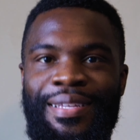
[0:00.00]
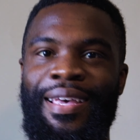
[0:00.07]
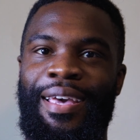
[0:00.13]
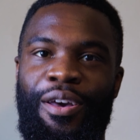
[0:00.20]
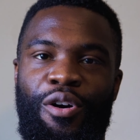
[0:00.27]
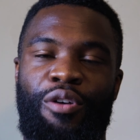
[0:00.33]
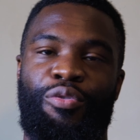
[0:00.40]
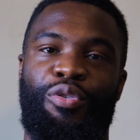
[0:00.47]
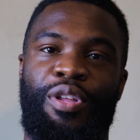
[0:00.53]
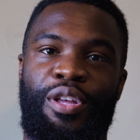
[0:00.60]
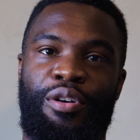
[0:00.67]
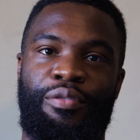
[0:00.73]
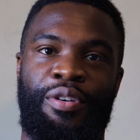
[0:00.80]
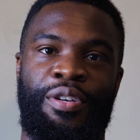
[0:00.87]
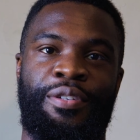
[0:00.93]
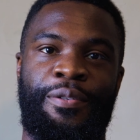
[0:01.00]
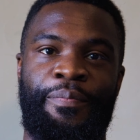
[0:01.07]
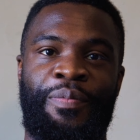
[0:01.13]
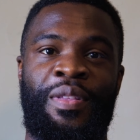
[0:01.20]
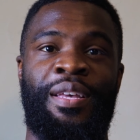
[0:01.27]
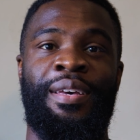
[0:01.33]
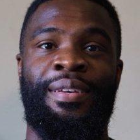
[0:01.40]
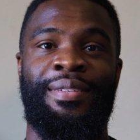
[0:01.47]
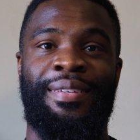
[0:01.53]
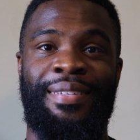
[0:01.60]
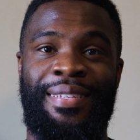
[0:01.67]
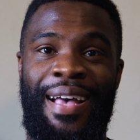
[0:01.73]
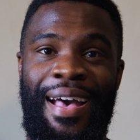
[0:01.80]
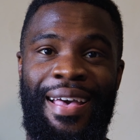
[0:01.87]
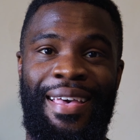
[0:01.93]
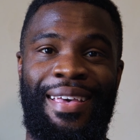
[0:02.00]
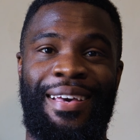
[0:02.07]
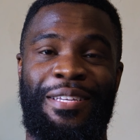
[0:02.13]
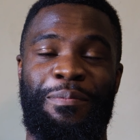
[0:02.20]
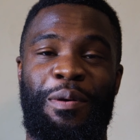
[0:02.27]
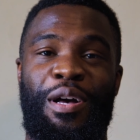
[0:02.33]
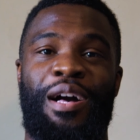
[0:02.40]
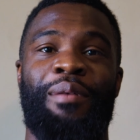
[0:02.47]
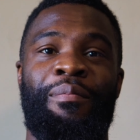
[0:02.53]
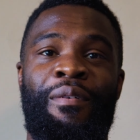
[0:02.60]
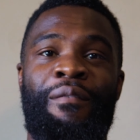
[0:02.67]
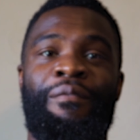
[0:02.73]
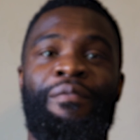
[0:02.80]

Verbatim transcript: let's kick it off with the obvious. Society has become